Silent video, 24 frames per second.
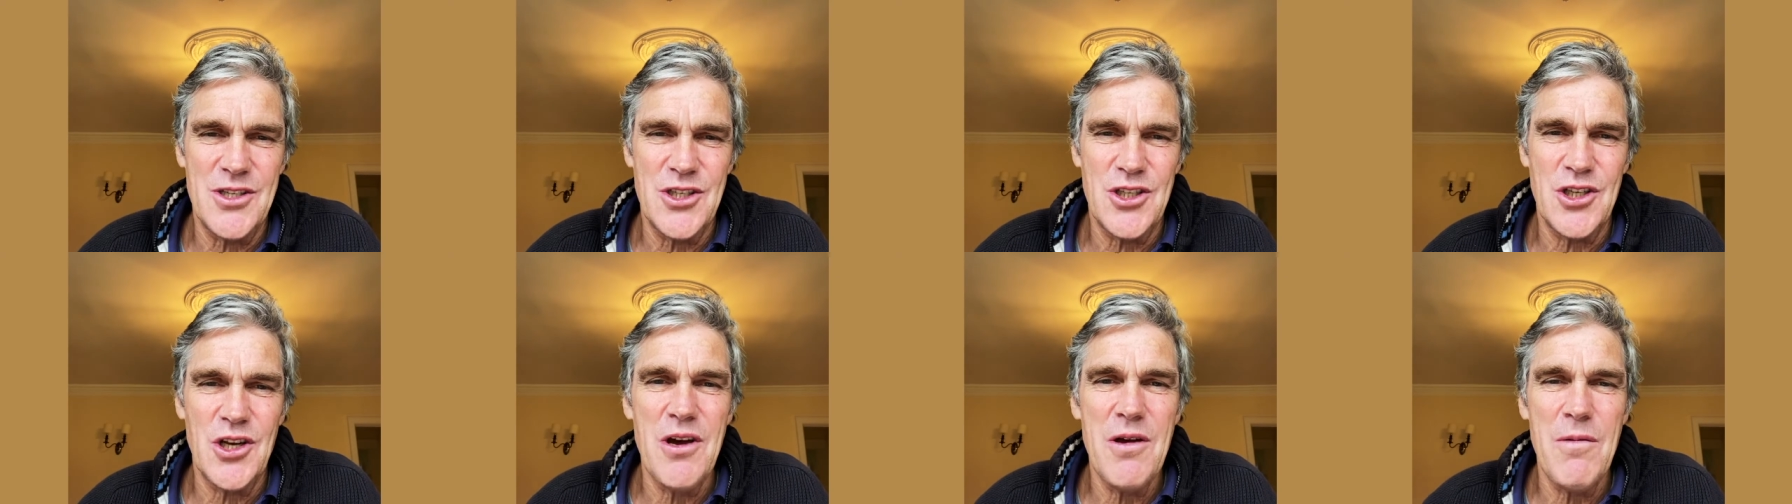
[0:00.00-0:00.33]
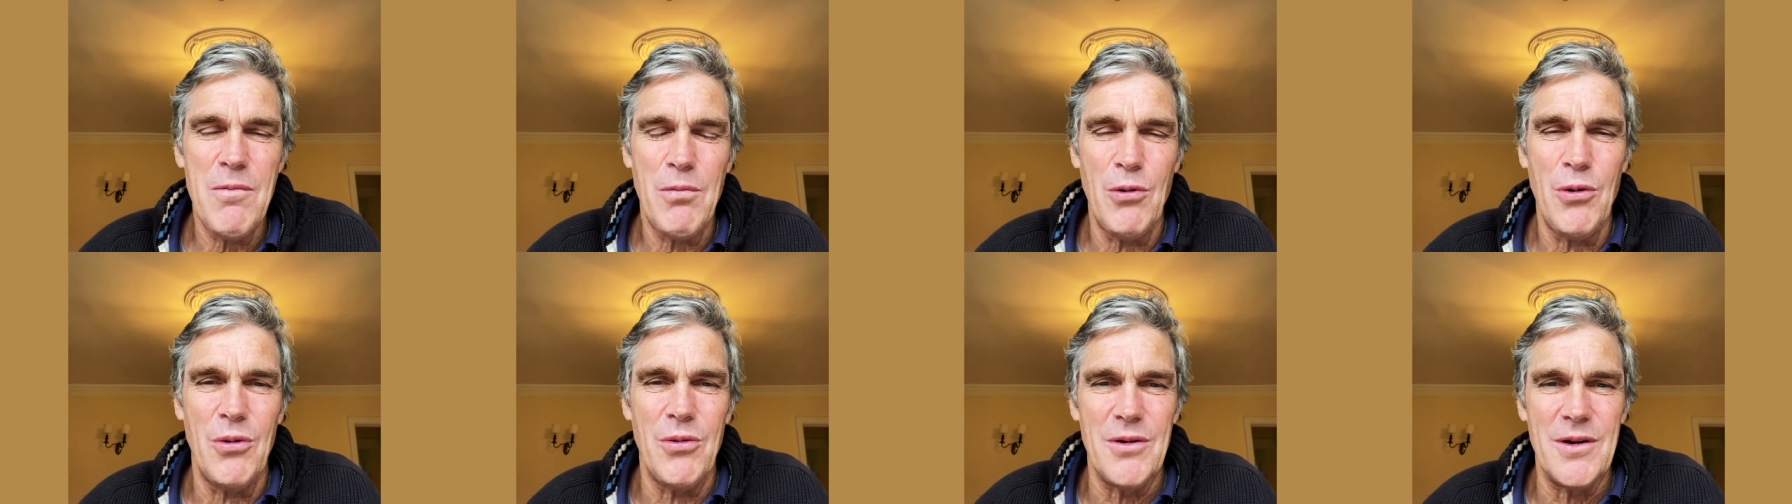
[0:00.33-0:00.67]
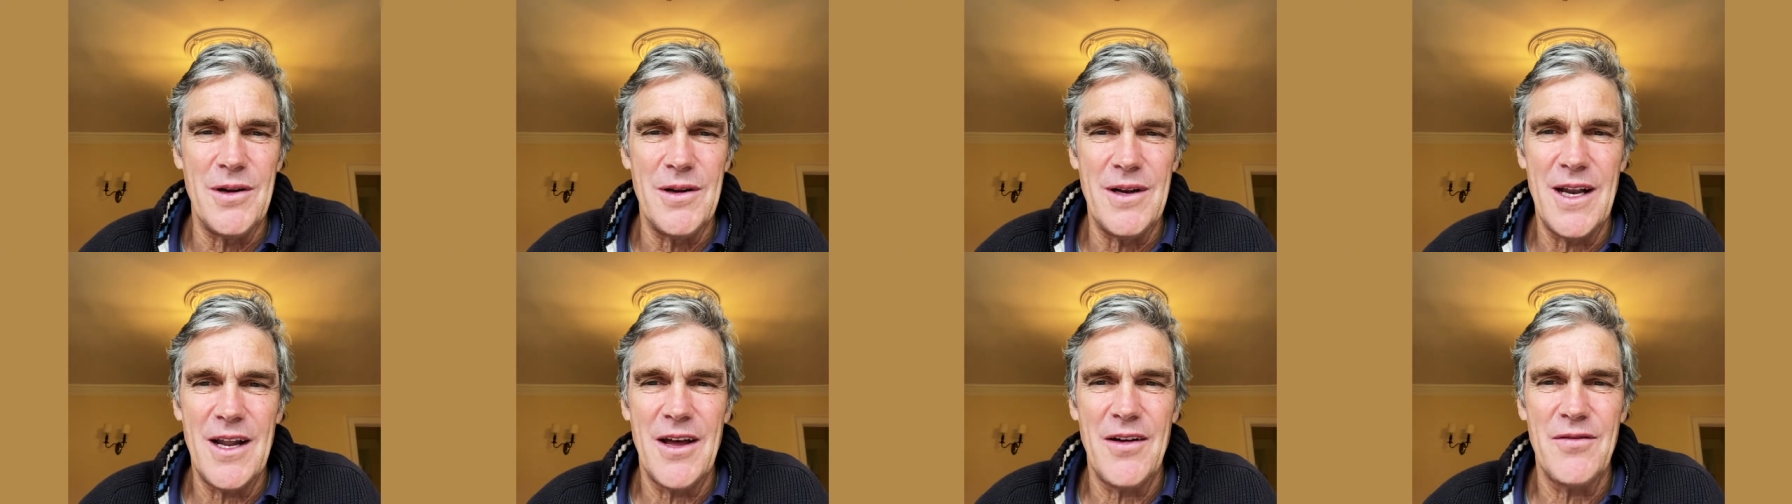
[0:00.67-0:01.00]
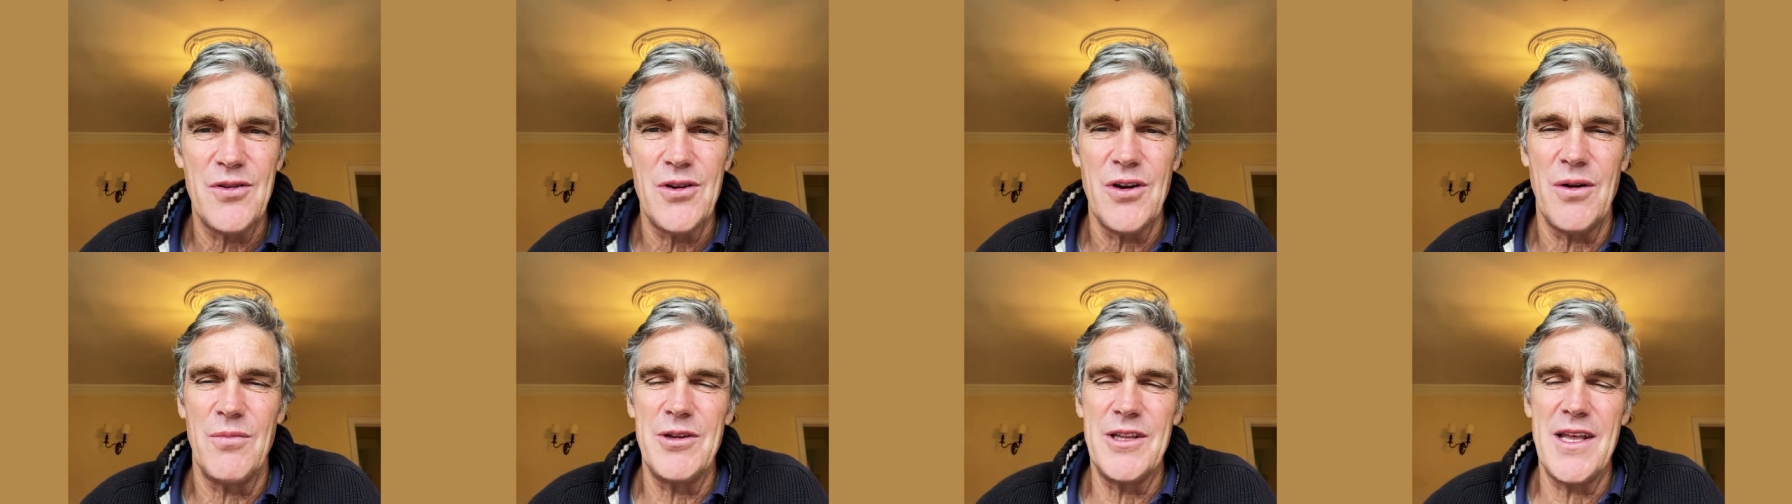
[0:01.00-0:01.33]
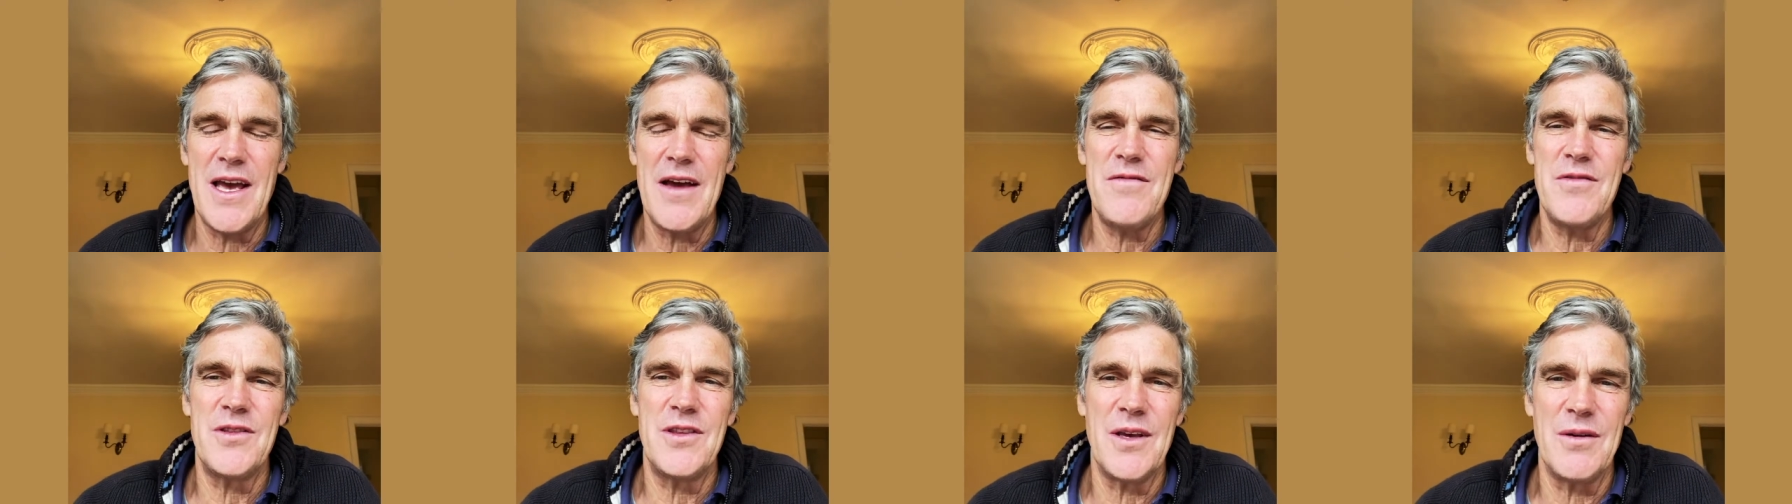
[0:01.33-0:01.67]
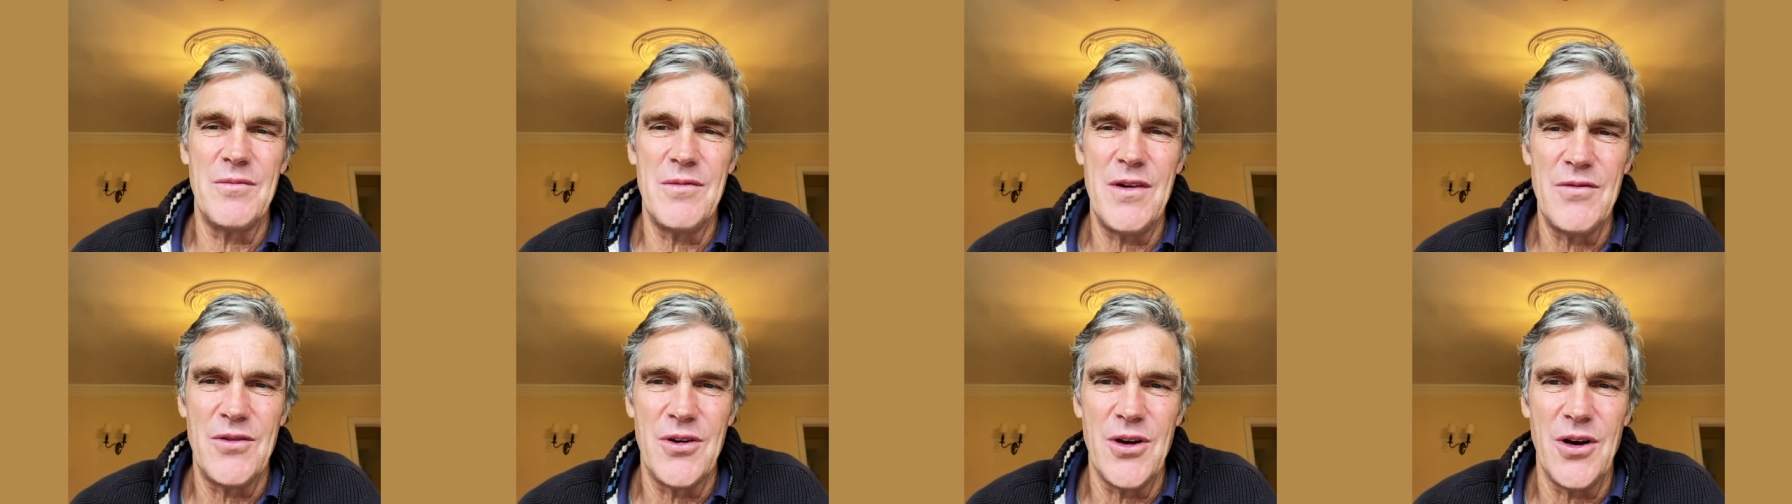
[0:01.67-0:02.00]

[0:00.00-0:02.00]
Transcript: So important. Love God with everything we've